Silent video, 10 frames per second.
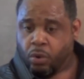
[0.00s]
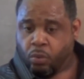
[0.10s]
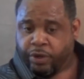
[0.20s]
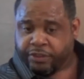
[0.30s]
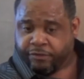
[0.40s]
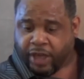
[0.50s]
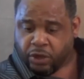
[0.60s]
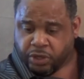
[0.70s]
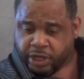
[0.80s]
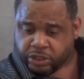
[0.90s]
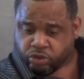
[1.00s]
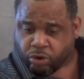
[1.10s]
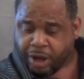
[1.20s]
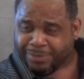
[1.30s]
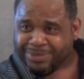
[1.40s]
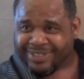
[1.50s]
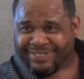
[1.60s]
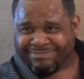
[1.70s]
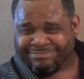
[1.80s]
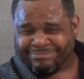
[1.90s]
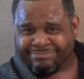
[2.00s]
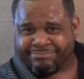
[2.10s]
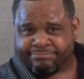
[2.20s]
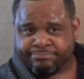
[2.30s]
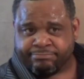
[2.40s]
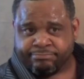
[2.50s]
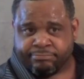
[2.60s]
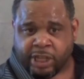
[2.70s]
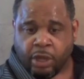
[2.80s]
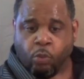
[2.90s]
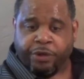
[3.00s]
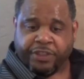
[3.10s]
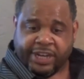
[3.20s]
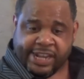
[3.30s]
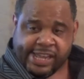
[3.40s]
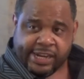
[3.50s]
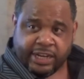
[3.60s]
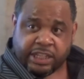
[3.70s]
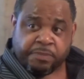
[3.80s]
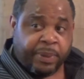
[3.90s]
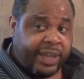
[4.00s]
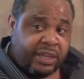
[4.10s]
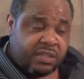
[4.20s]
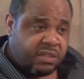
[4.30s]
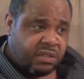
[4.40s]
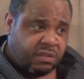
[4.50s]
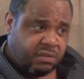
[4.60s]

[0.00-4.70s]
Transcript: where the value has dropped, where the need is placed,